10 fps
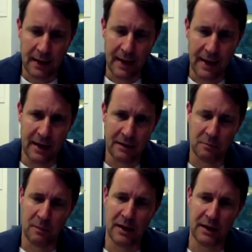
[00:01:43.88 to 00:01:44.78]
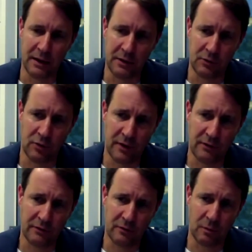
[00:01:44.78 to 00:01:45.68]
and my
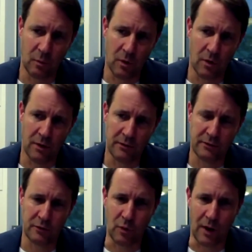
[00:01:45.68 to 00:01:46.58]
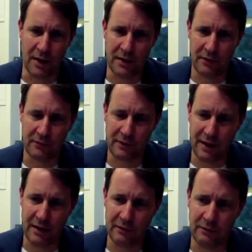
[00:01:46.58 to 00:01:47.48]
interest was to
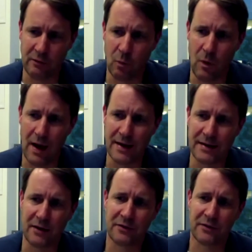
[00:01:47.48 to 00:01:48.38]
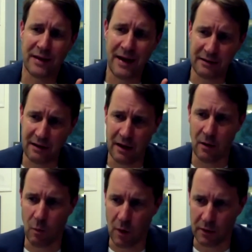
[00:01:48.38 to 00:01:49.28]
understand why does
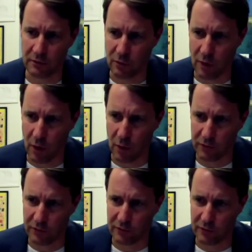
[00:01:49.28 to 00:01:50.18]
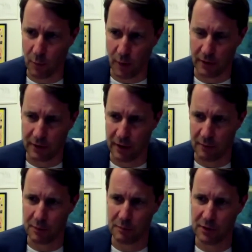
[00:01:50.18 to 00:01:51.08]
Qatar want to host the World
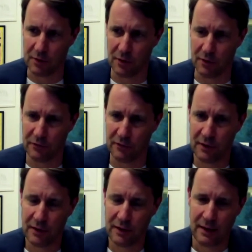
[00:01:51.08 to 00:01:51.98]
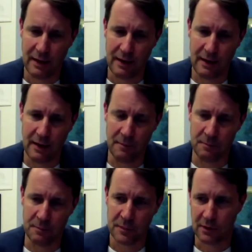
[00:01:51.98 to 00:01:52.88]
Cup? Because
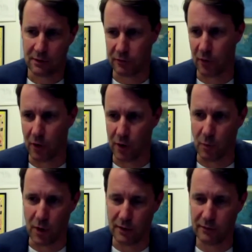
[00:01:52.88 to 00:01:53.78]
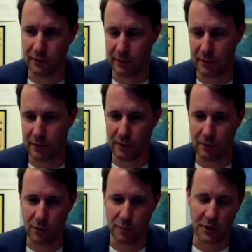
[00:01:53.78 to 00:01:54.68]
um, the whole world uh,
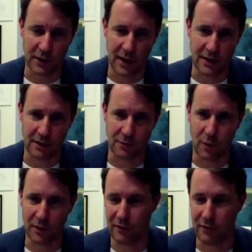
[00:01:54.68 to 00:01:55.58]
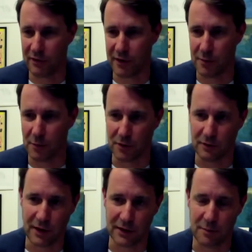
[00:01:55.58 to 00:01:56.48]
communicated what they think about
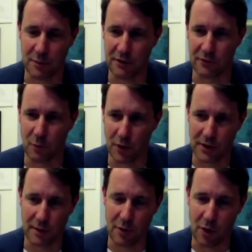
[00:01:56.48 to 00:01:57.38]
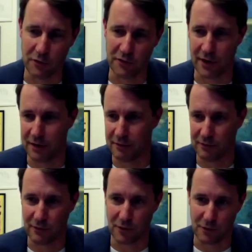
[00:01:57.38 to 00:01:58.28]
Qatar being the World Cup host, and
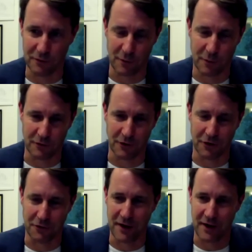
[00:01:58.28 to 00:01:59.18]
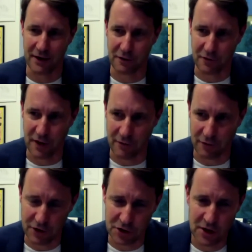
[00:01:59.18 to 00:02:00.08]
you know there was a lot of negative
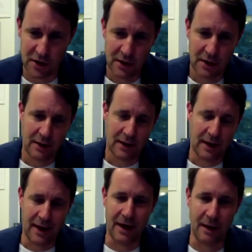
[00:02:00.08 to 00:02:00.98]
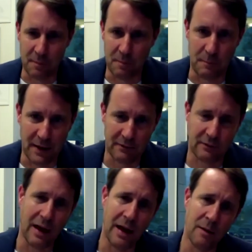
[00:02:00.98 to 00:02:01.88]
coverage. Um, but
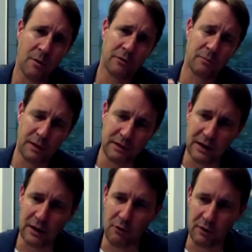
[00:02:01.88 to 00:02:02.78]
I was particularly